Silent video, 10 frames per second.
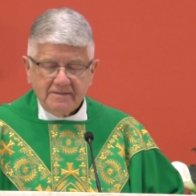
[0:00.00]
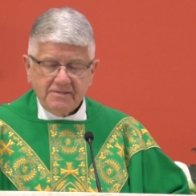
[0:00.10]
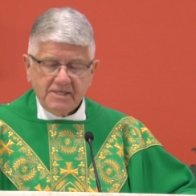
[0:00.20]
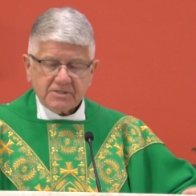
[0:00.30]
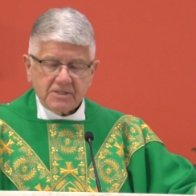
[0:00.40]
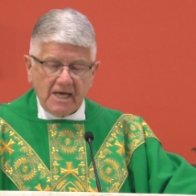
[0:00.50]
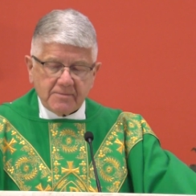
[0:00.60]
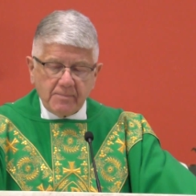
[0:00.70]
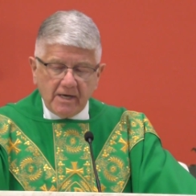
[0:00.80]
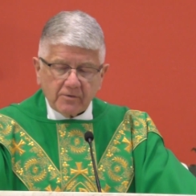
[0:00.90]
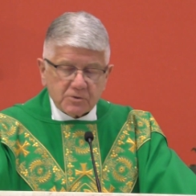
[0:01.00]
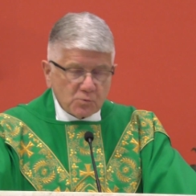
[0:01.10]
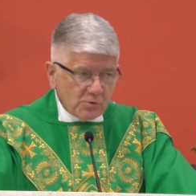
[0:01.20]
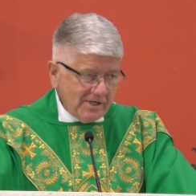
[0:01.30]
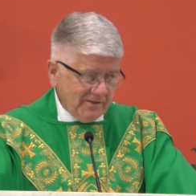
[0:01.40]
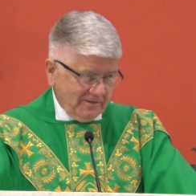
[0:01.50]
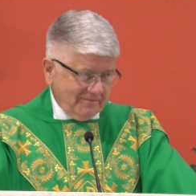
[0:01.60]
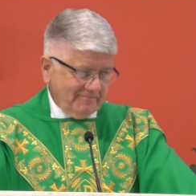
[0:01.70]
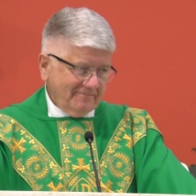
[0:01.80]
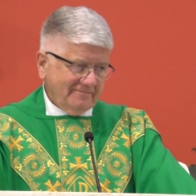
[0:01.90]
this nightmare is real
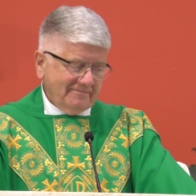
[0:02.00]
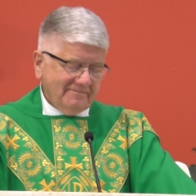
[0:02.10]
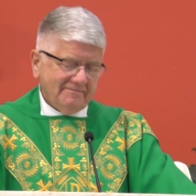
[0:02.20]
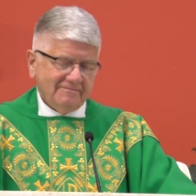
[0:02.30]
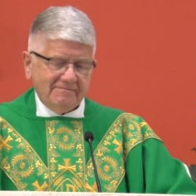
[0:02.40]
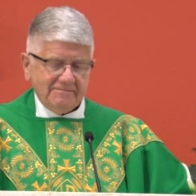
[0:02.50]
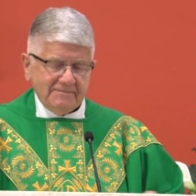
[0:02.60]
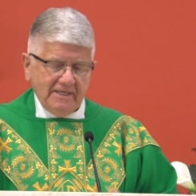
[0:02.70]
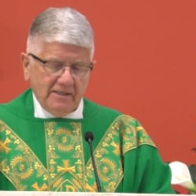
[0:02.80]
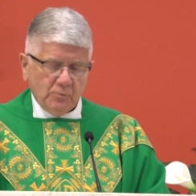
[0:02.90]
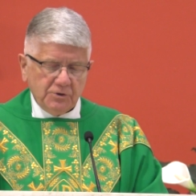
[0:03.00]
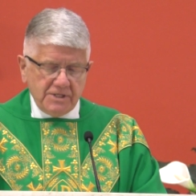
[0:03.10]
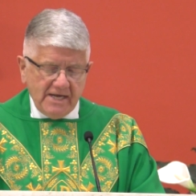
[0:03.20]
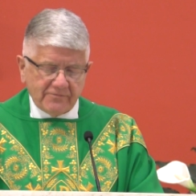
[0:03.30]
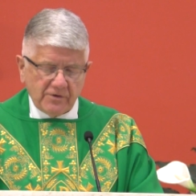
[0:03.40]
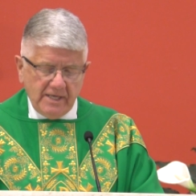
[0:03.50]
and it will never